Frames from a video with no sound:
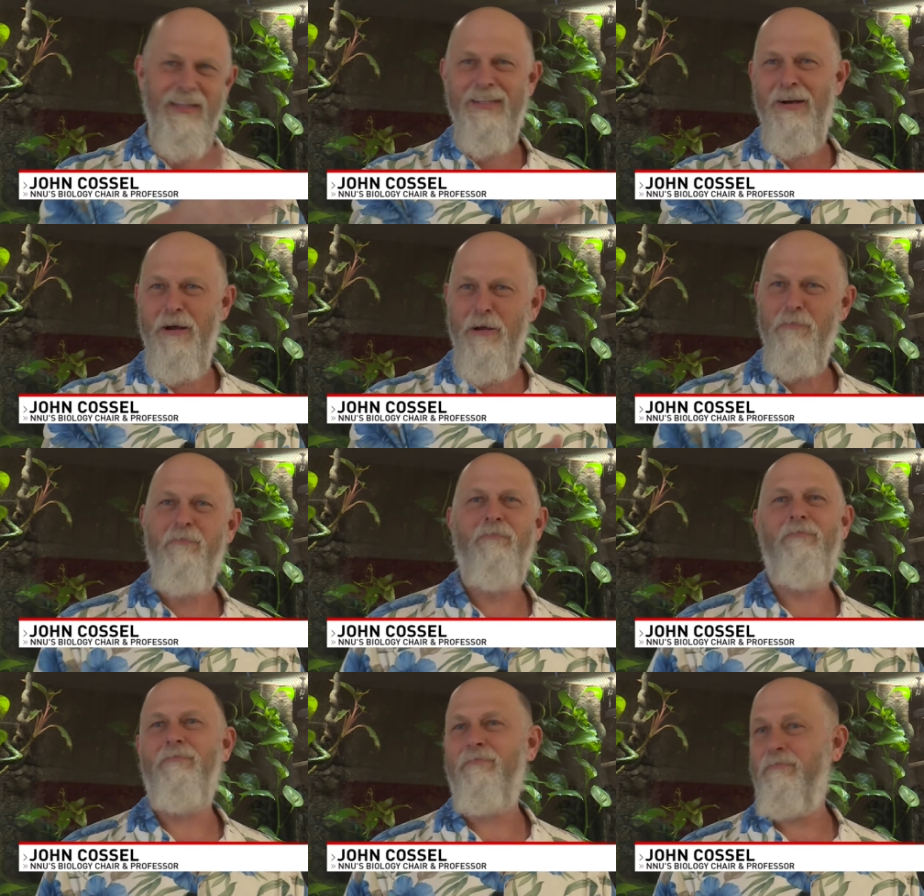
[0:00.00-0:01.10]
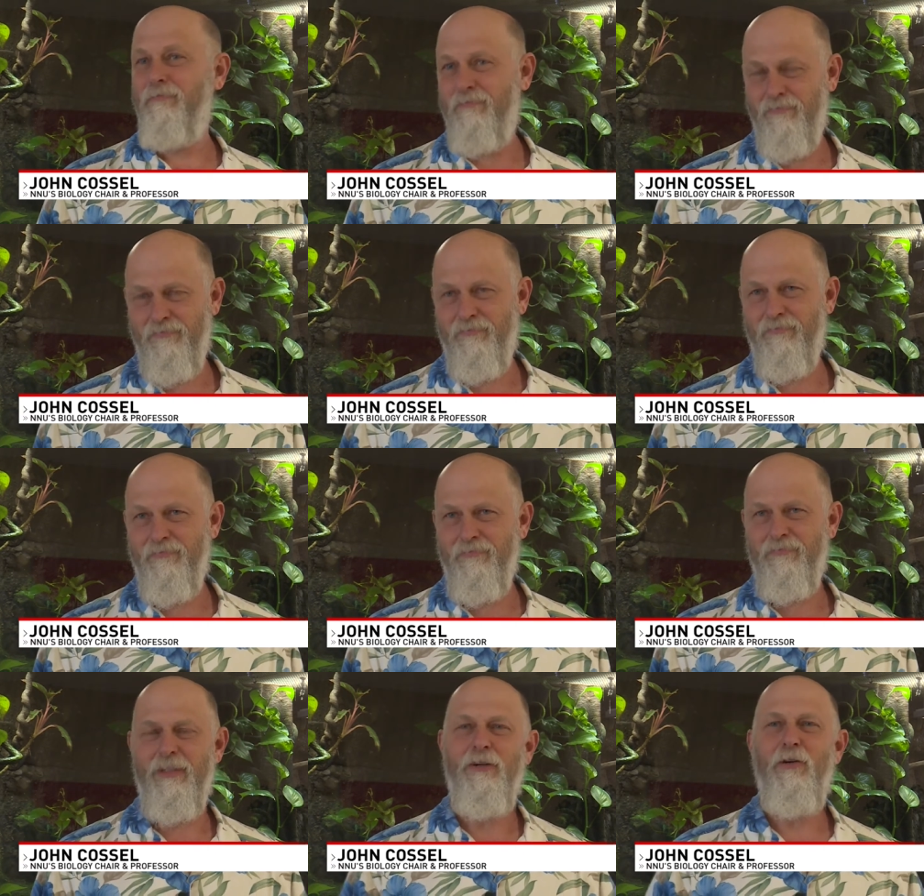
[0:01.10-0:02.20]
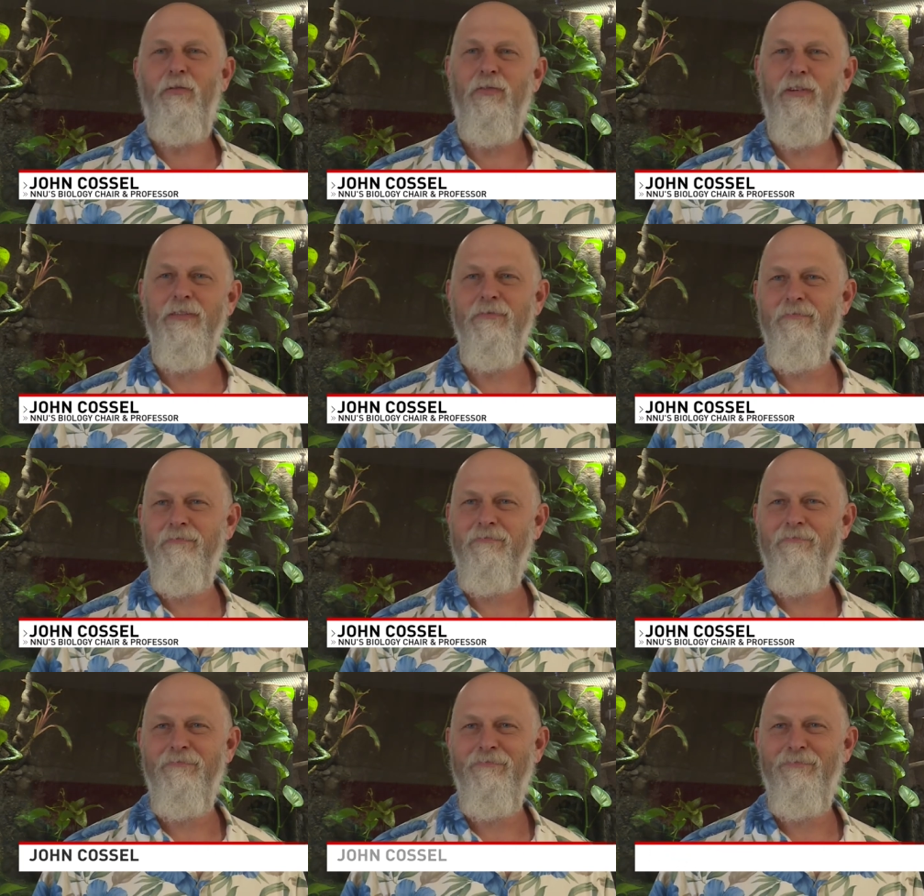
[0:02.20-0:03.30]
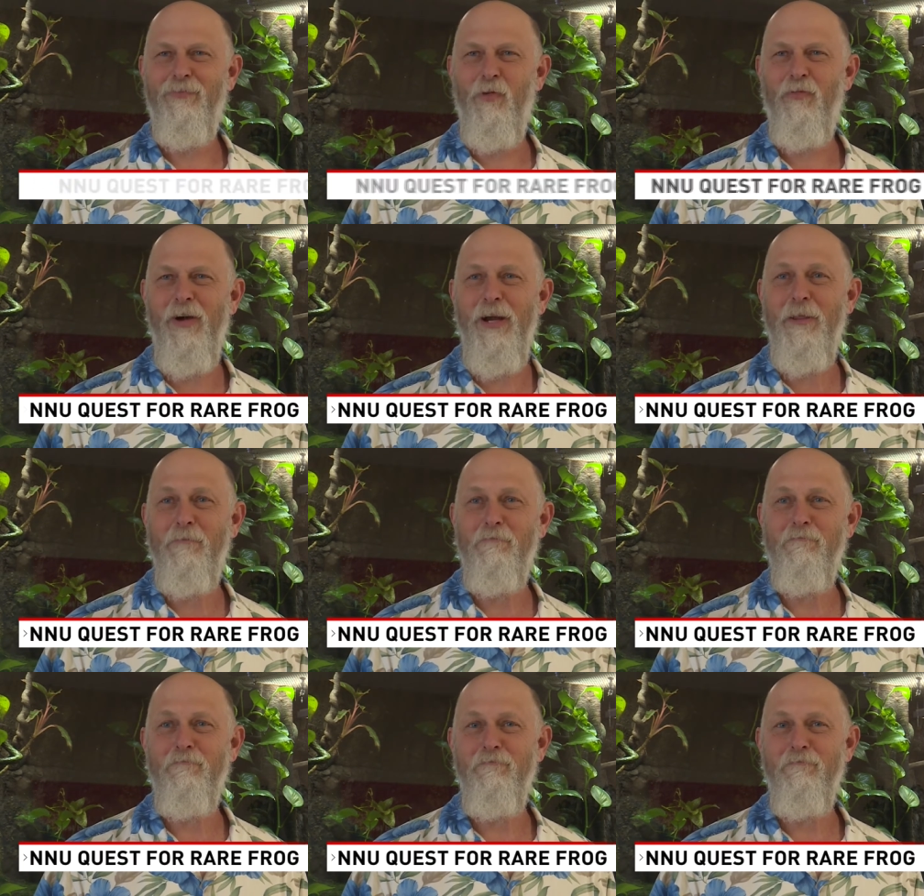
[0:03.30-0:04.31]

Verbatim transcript: time, and hopefully we'll find them.